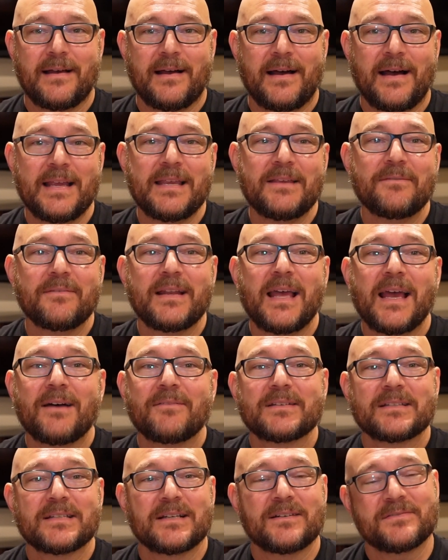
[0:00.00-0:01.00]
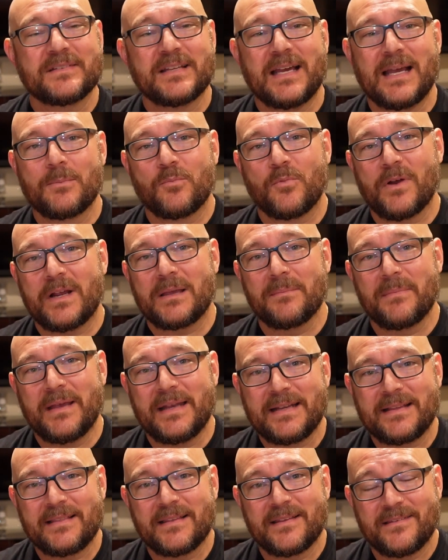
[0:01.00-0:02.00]
I even have a tough time
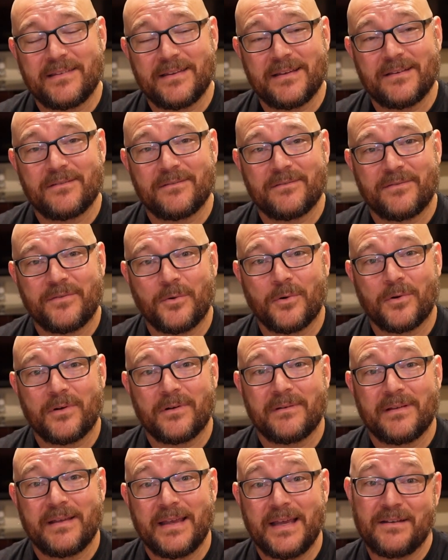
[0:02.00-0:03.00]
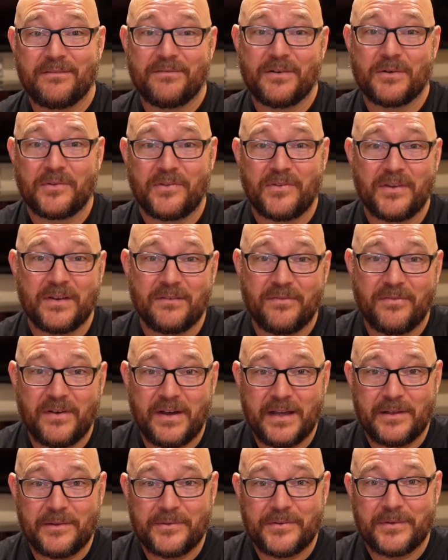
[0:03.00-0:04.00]
recommending the Syn for headphone
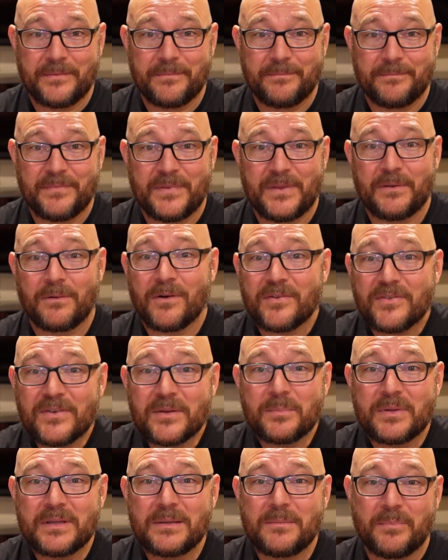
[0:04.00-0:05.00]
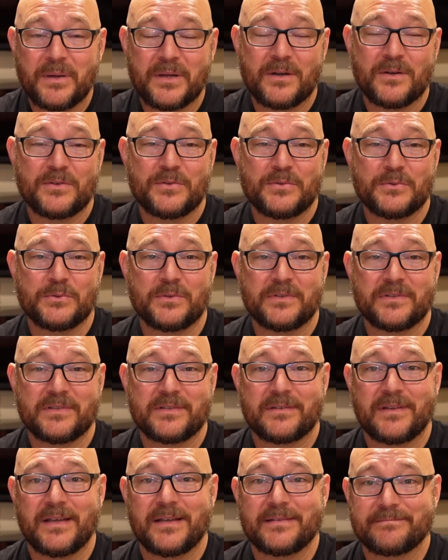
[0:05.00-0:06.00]
cinephiles. There are simply better tools
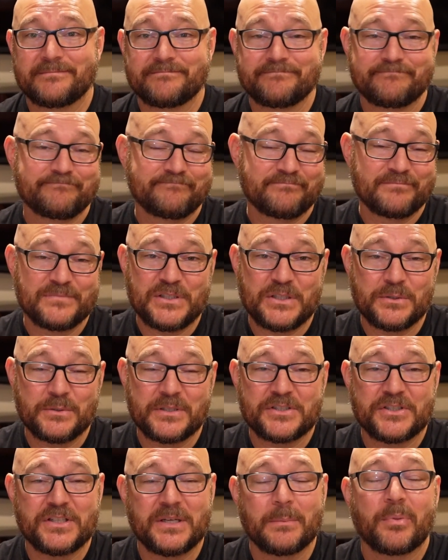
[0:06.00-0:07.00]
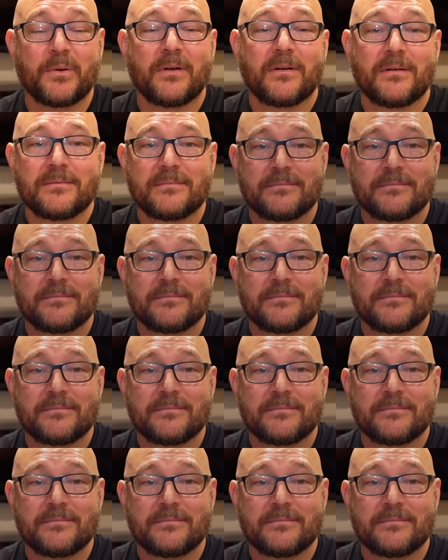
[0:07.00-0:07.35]
that do it cheaper.